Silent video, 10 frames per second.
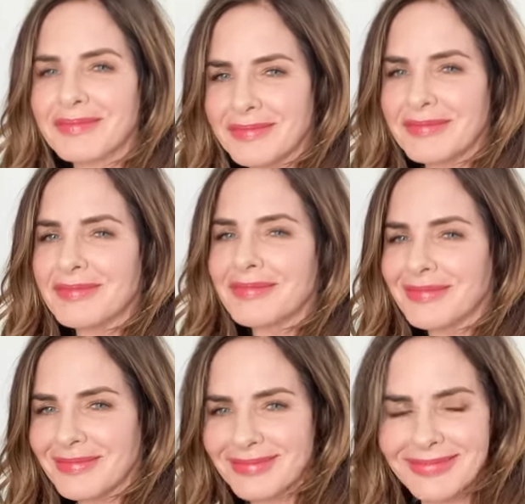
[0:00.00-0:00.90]
And we can
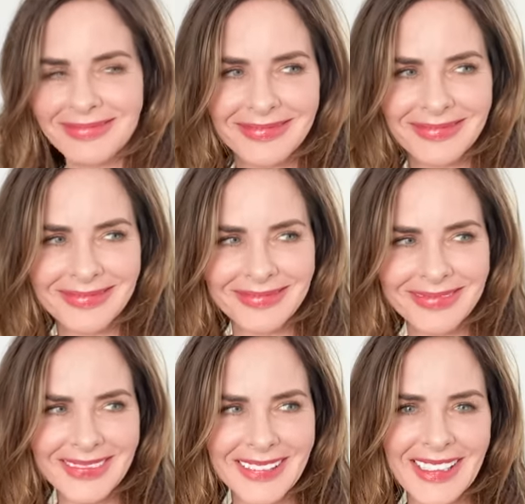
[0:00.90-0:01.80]
hear you coming in the
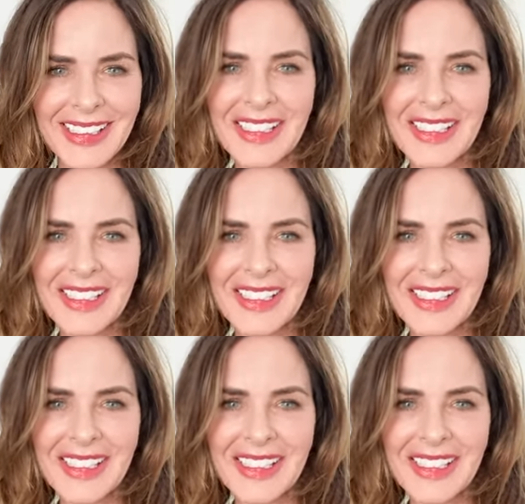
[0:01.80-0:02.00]
office.